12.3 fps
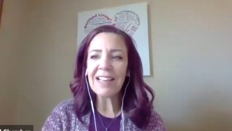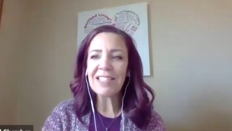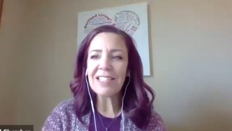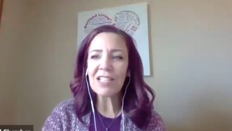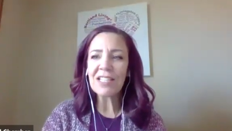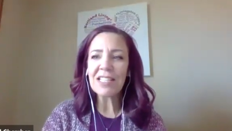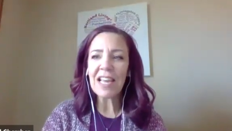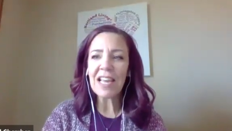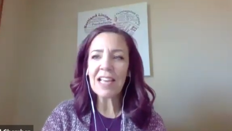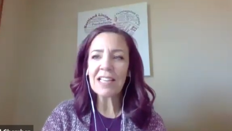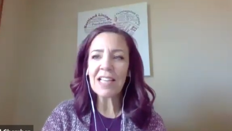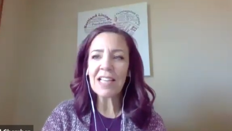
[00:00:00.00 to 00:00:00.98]
just
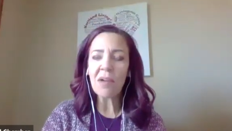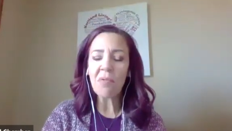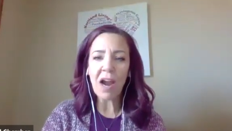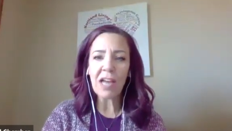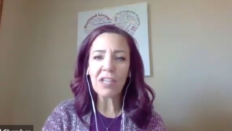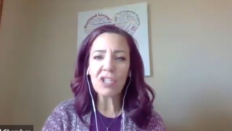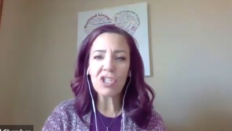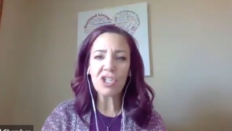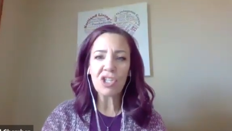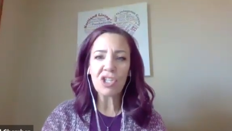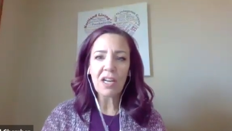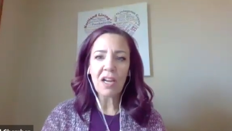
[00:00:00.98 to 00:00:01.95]
as I
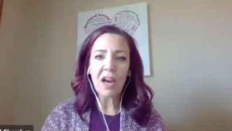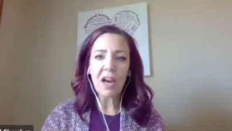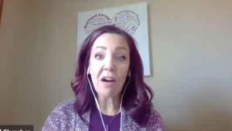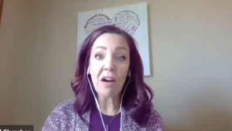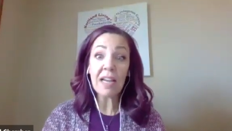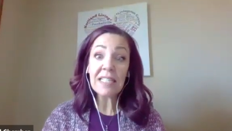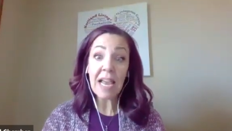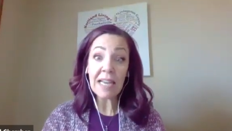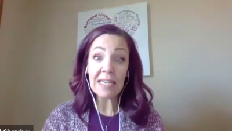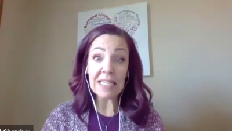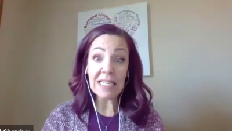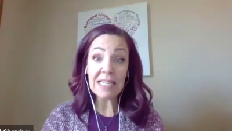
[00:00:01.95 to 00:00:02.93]
watch our
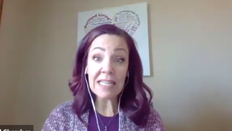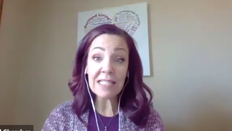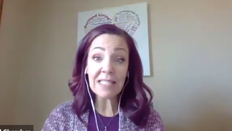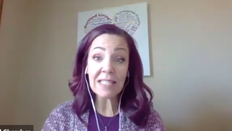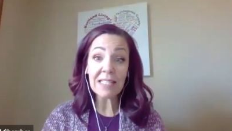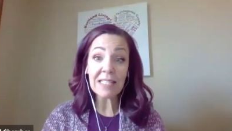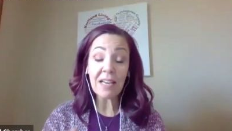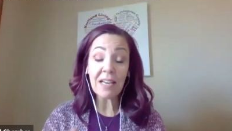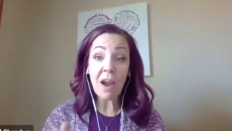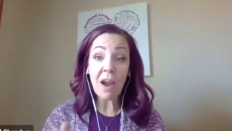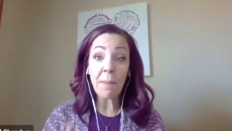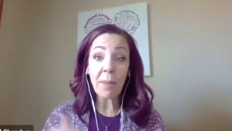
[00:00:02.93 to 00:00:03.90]
attendees
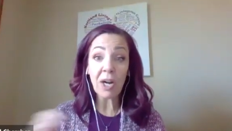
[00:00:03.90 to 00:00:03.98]
number